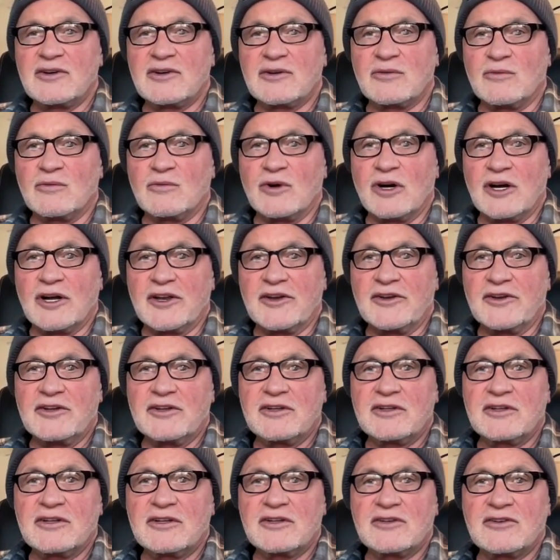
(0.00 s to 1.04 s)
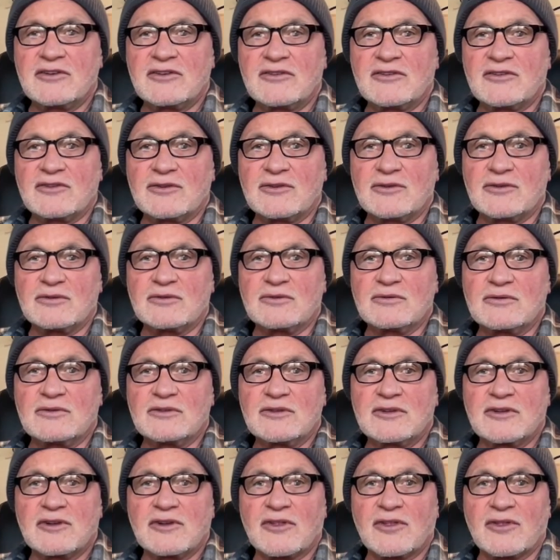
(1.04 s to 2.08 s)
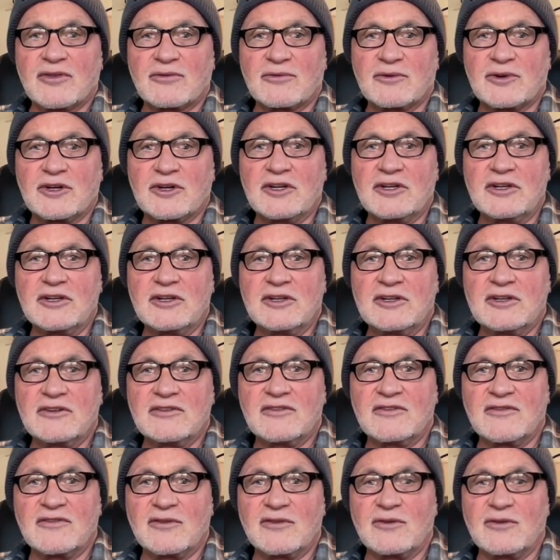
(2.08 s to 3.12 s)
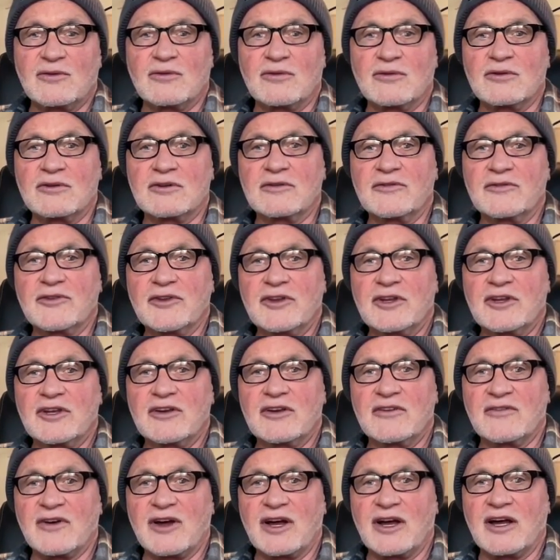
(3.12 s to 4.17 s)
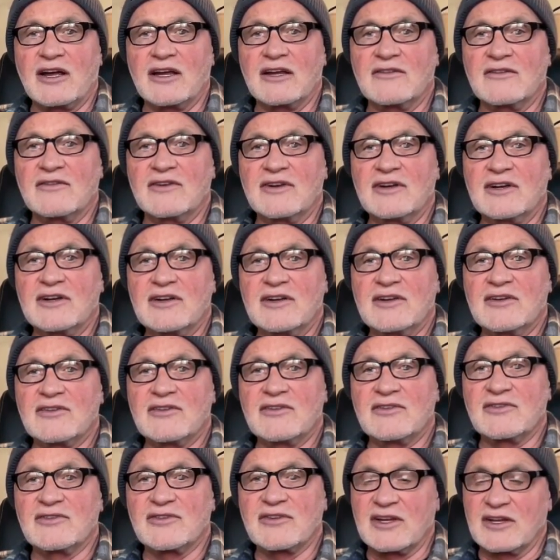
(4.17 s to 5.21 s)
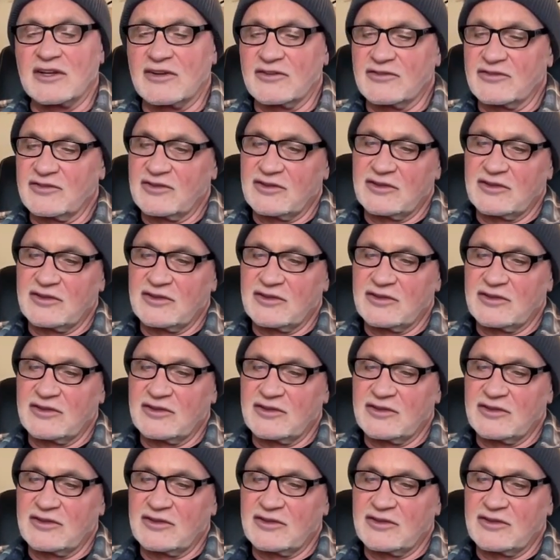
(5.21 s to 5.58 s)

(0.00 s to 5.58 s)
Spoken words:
1, 2, 3, 4, 5, 6.